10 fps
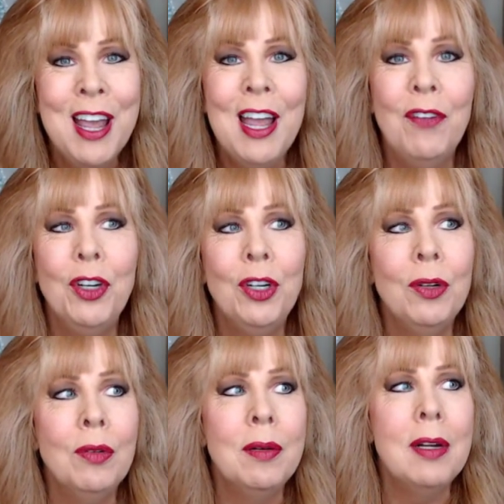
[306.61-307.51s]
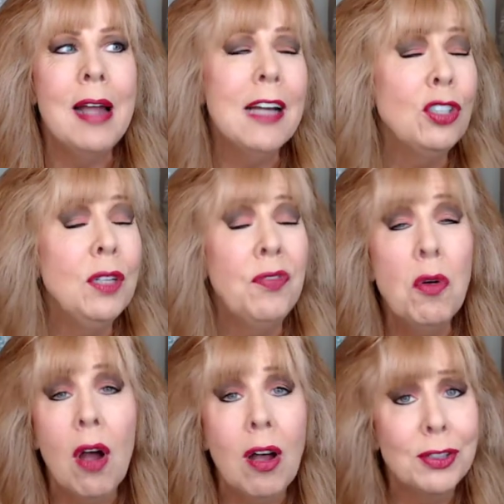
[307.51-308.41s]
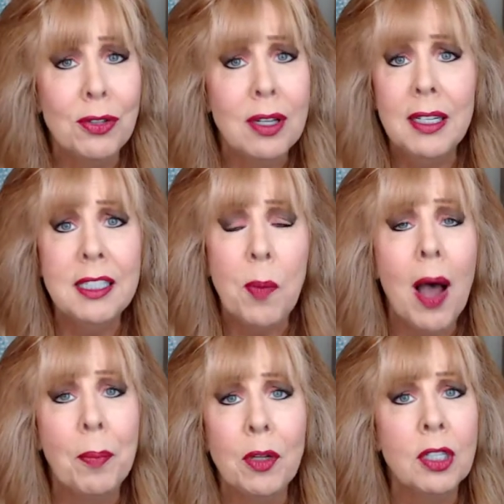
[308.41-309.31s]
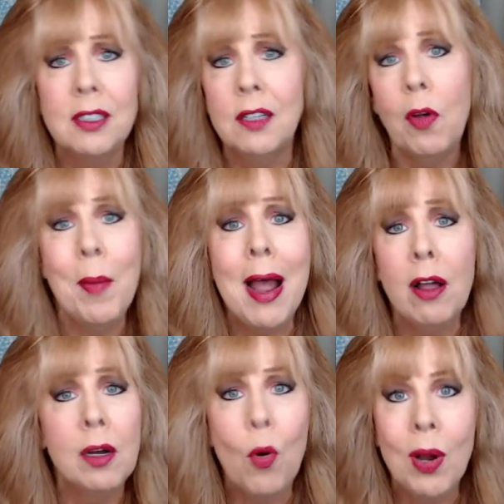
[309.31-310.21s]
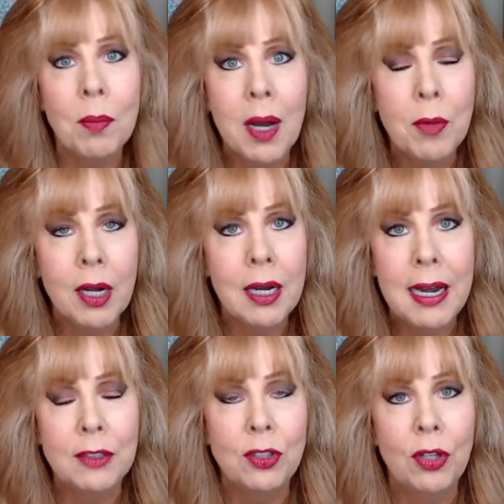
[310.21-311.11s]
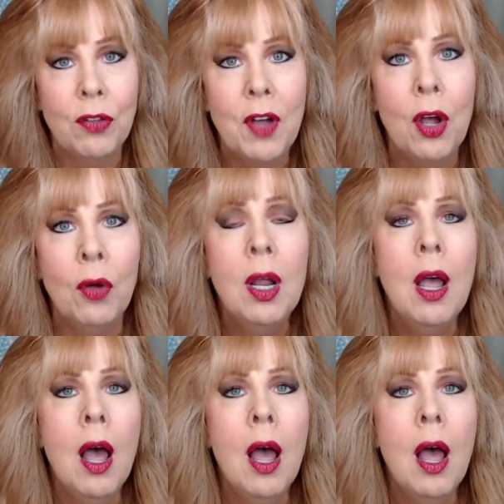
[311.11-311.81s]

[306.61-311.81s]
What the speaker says: If you actually, phone calls are the least popular because if I'm out on appointment, I'm not going to answer the phone.